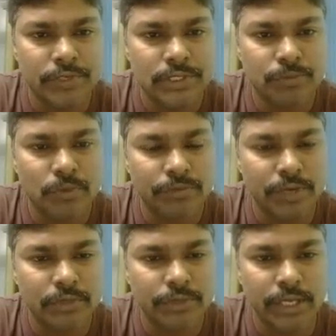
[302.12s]
first what we
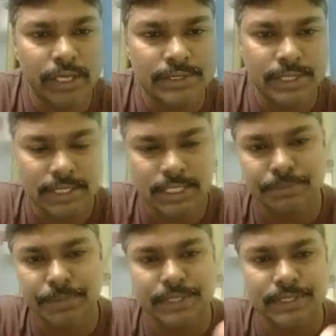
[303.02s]
are doing is that the
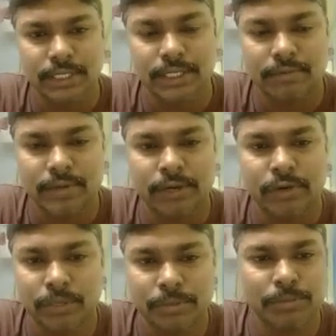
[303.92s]
speech signal we are
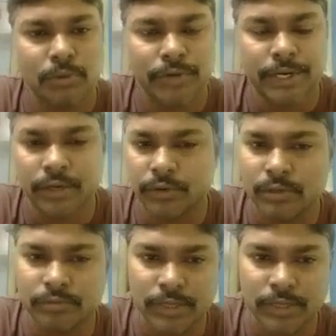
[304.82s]
going to be providing
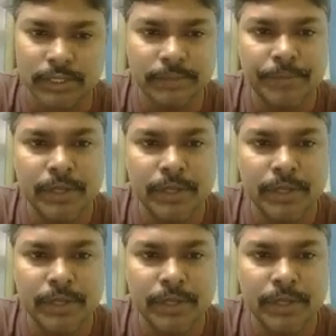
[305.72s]
to the filter.